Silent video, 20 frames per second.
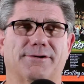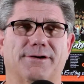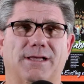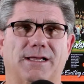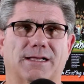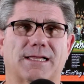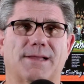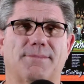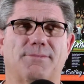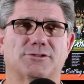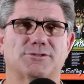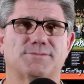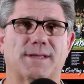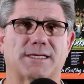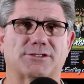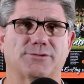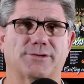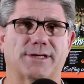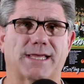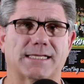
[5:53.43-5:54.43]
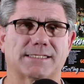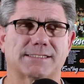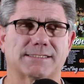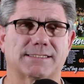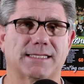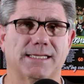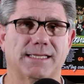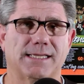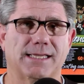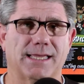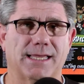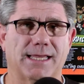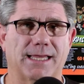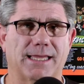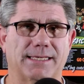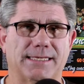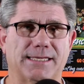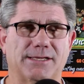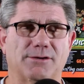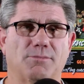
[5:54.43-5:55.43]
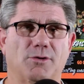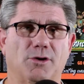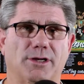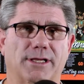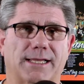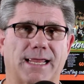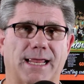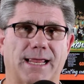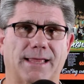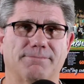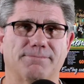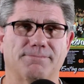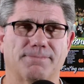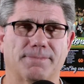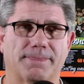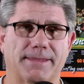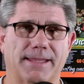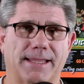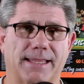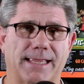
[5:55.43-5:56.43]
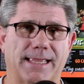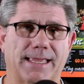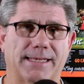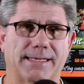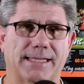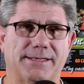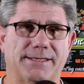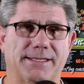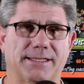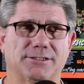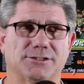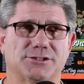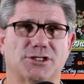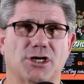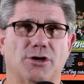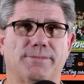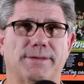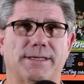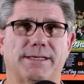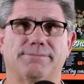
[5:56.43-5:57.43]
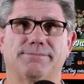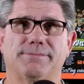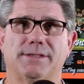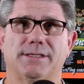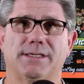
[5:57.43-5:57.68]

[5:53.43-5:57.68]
A couple special guests, Neil Mullenkamp and Dylan Toby,